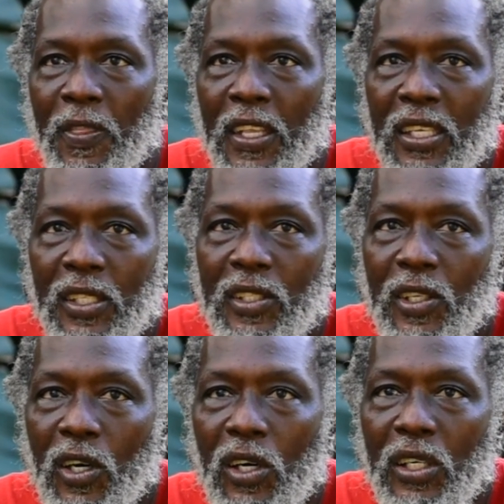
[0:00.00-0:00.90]

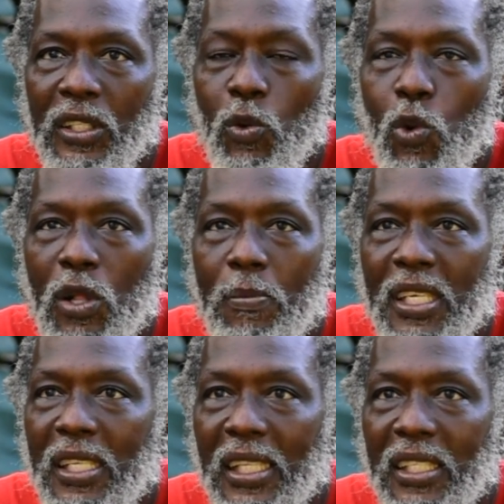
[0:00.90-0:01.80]
So the whole mission
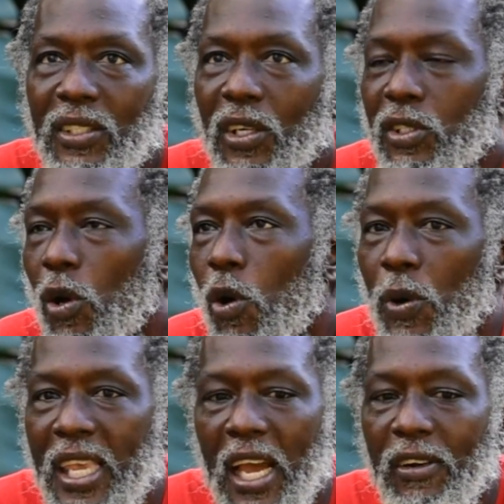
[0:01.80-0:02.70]
is just how we
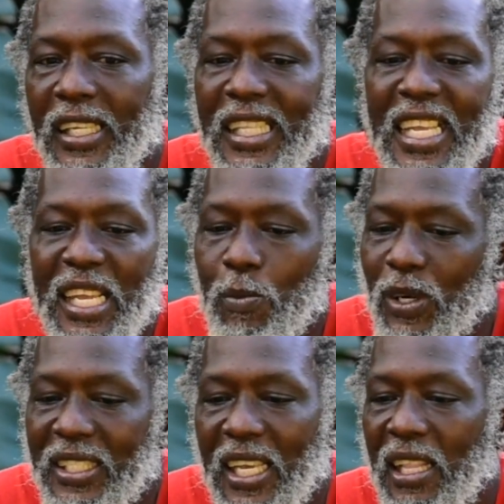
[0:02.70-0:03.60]
can redeem
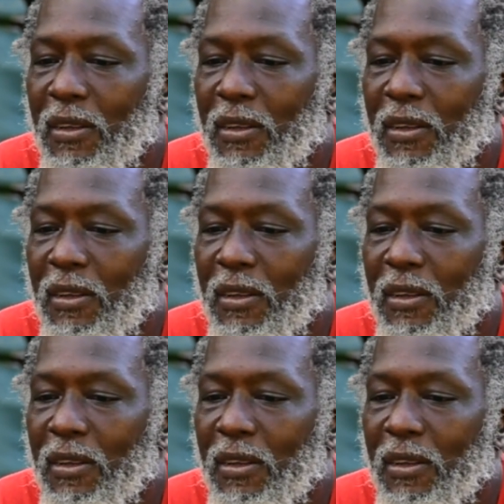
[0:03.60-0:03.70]
ourselves